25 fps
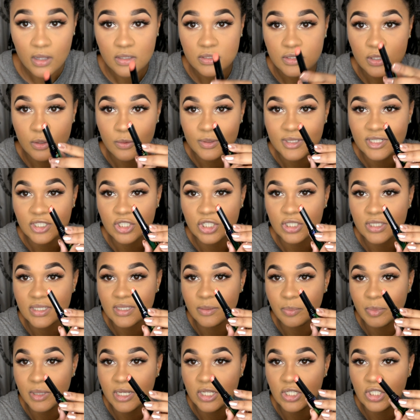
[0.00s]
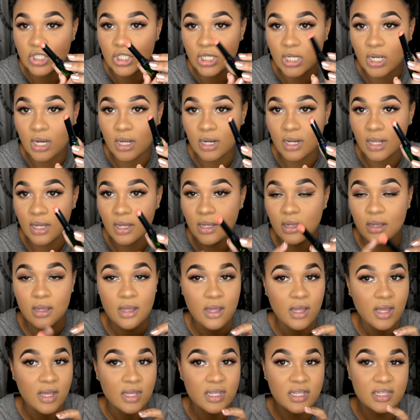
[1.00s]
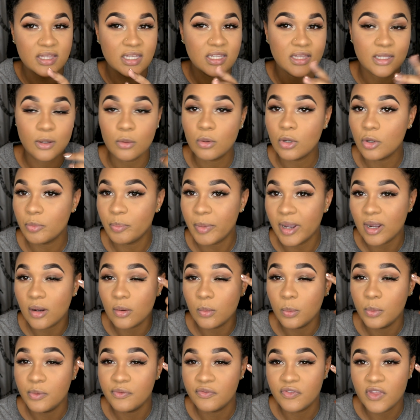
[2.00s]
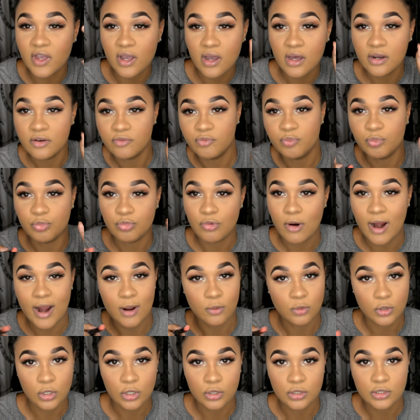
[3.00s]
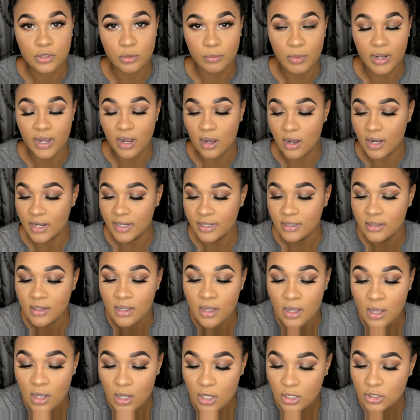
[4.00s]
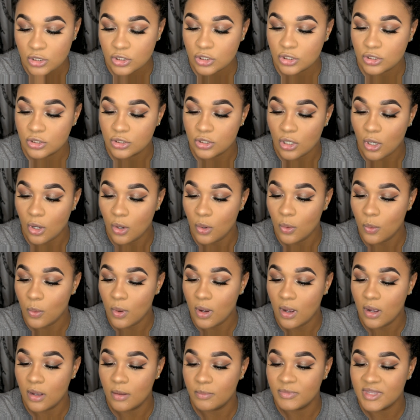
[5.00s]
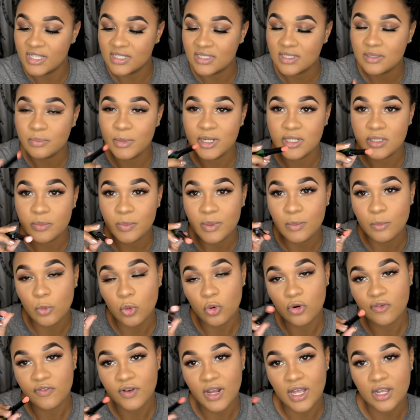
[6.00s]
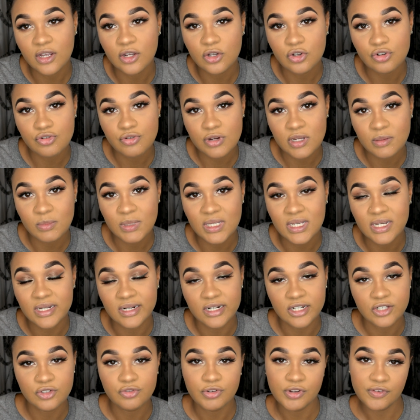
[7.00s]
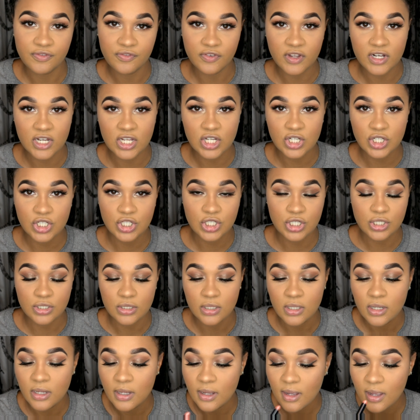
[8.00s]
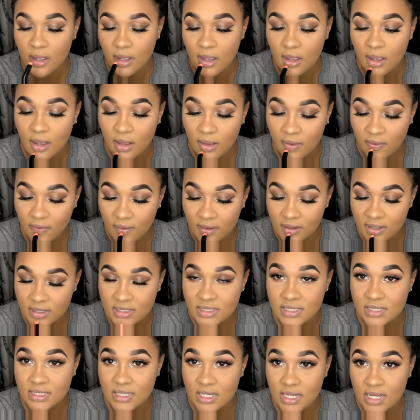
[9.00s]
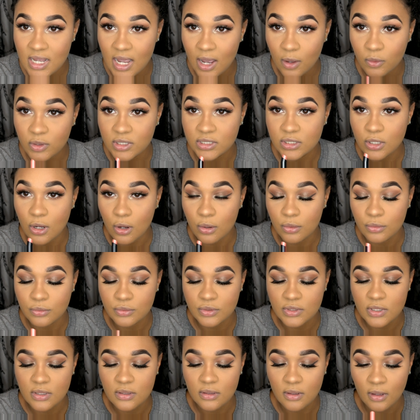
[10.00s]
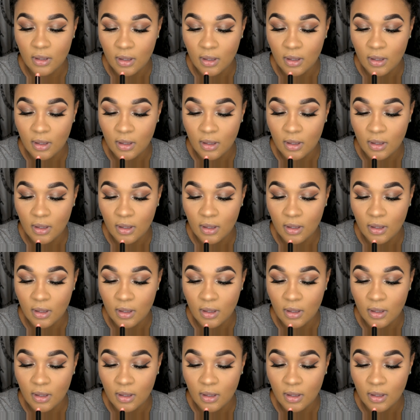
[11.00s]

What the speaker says: So it's just the peachy colour. I think that will go better with the kind of brown looks on my eye. So this is meant to be more of like a creamy glittery finish. So let's see how this goes.